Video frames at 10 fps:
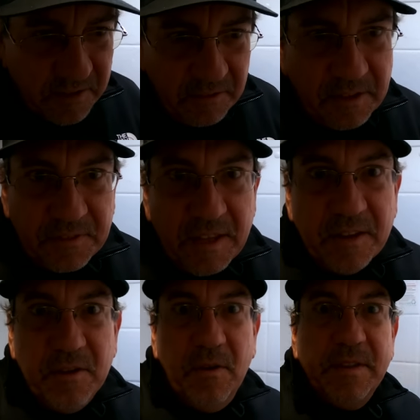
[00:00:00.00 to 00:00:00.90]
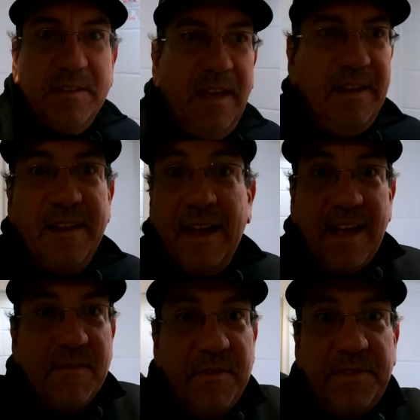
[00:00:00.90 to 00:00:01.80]
the only thing, you know, it's
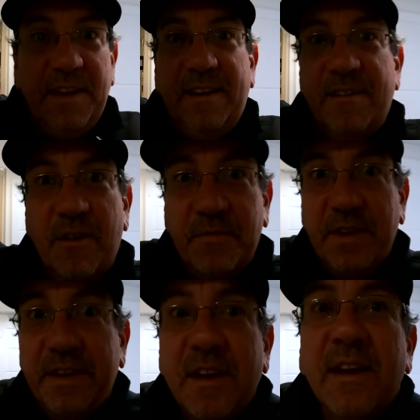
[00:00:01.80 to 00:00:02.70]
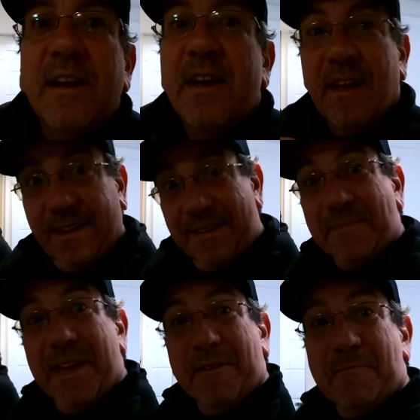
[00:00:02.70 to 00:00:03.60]
like everything in an RV, it
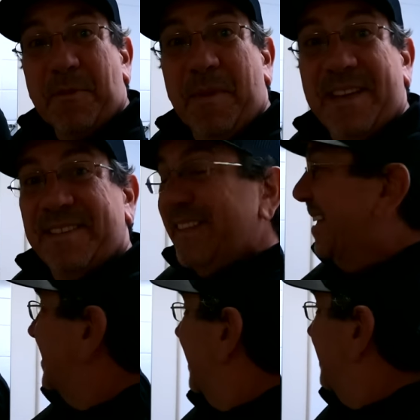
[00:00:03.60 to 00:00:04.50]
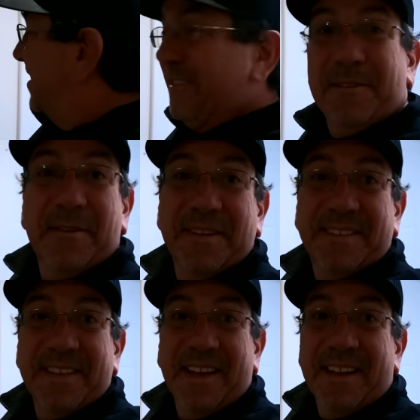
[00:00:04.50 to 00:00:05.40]
can be a compromise in that sense. You know,
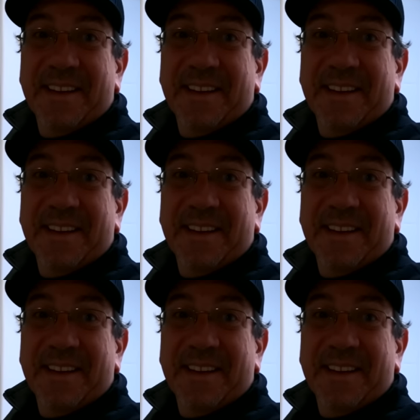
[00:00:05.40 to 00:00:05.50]
it's